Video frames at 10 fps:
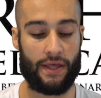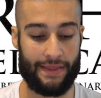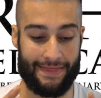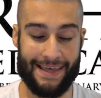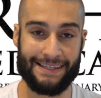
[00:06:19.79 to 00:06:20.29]

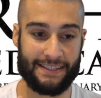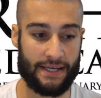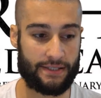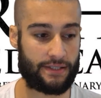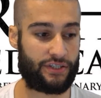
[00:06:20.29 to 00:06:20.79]
this
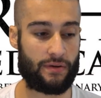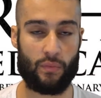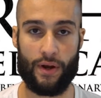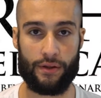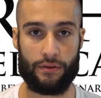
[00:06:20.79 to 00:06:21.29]
is the gym
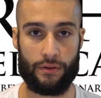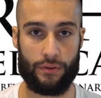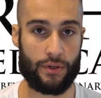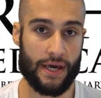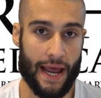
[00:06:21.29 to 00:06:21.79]
where
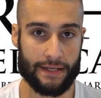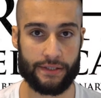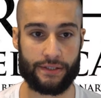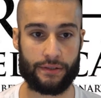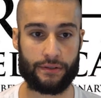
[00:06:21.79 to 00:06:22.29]
you get
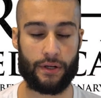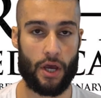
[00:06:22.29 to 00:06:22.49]
access to.